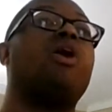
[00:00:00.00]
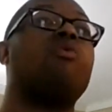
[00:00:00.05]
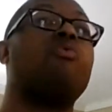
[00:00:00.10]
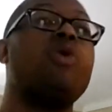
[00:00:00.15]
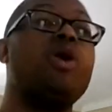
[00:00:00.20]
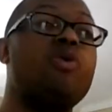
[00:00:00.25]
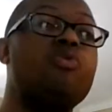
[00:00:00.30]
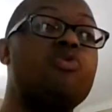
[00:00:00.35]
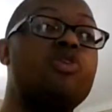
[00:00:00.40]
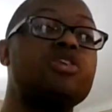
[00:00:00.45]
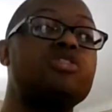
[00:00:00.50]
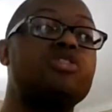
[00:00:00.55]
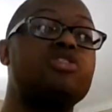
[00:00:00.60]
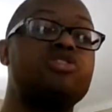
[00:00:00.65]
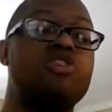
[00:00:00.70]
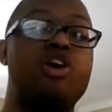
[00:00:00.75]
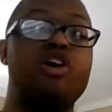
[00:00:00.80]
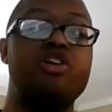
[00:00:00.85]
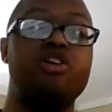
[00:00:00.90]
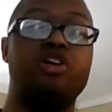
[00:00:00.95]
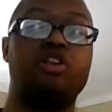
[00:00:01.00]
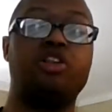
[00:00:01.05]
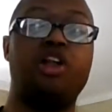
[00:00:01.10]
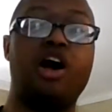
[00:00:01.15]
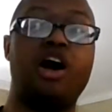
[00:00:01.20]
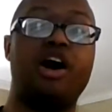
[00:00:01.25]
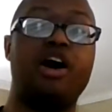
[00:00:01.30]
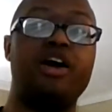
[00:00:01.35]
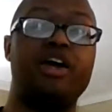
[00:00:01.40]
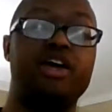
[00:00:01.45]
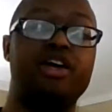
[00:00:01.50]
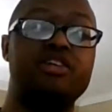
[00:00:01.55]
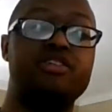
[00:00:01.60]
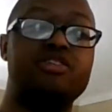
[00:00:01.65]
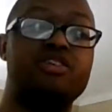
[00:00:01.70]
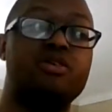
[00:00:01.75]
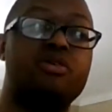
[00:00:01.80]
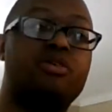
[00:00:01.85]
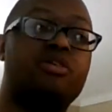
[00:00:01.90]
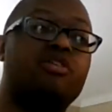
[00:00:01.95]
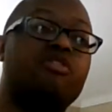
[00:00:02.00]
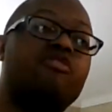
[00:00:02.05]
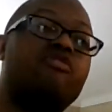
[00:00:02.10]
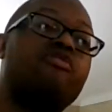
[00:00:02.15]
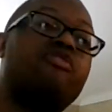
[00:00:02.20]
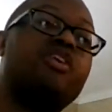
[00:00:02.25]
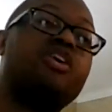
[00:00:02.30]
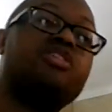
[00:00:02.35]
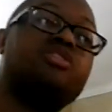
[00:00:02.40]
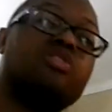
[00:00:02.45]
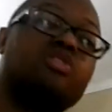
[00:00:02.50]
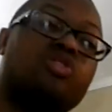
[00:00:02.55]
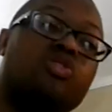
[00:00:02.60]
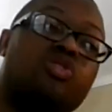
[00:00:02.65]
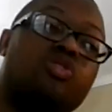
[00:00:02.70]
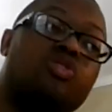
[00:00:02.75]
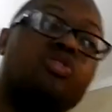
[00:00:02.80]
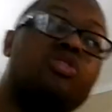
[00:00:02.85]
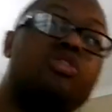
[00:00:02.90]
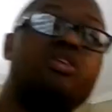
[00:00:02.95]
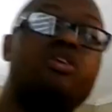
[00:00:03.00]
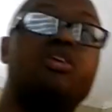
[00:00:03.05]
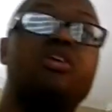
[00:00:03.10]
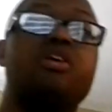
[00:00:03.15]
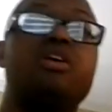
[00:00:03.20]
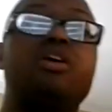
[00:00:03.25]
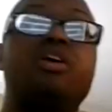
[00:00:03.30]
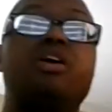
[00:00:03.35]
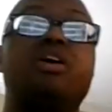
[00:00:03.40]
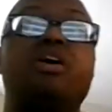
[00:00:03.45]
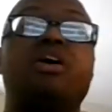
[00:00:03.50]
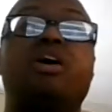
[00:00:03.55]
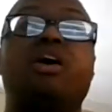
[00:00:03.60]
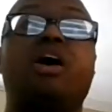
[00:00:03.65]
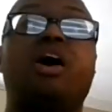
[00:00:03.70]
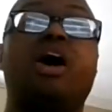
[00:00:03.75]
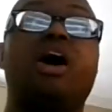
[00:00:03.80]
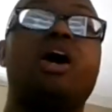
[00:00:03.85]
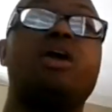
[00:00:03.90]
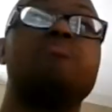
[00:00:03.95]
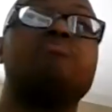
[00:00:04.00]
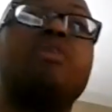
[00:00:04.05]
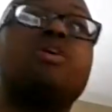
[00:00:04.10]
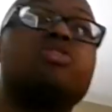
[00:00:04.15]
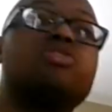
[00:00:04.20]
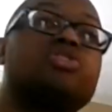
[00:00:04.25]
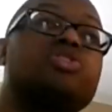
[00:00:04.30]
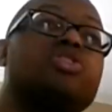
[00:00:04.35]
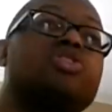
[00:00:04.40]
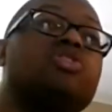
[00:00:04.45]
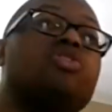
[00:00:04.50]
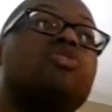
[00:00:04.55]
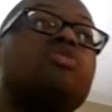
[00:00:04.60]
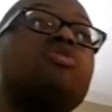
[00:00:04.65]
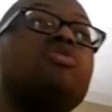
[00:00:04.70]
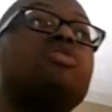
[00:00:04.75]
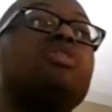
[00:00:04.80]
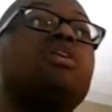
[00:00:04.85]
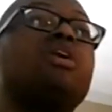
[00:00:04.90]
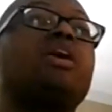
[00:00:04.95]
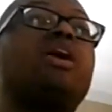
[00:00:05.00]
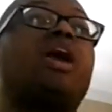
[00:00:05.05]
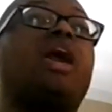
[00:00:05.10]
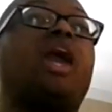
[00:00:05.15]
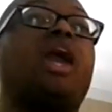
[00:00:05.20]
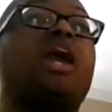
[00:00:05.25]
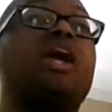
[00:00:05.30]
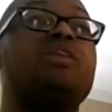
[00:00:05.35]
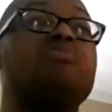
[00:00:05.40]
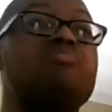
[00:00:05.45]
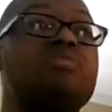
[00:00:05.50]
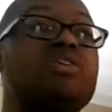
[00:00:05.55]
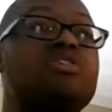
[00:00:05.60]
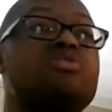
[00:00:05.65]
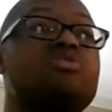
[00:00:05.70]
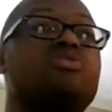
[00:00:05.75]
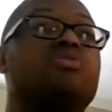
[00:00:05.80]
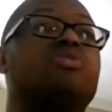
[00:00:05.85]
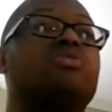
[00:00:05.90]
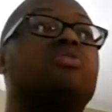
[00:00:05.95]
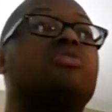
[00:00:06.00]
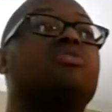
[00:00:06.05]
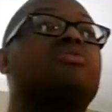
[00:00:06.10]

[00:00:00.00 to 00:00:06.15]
we want to turn the law into physical, emotional, and mental.